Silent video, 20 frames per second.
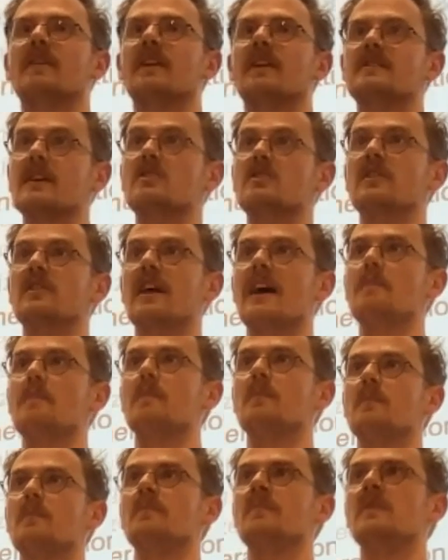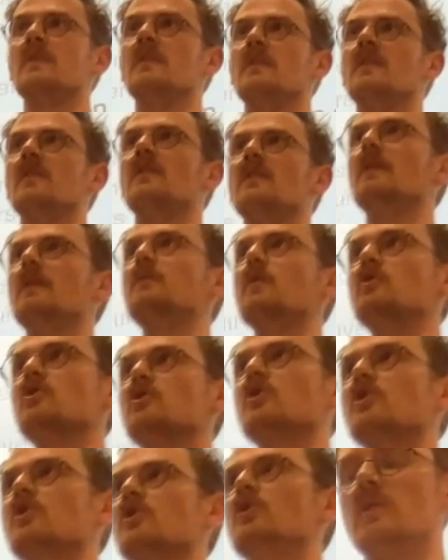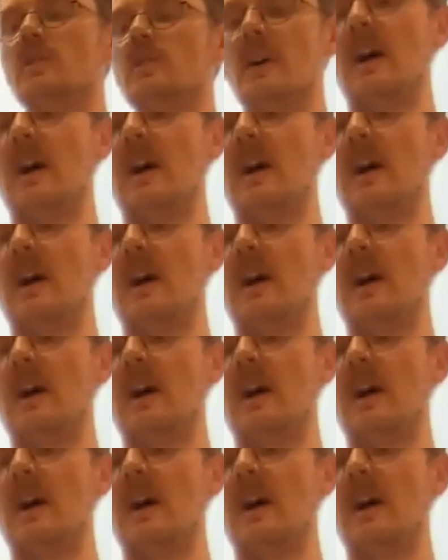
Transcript: generalization gap. I'm not sure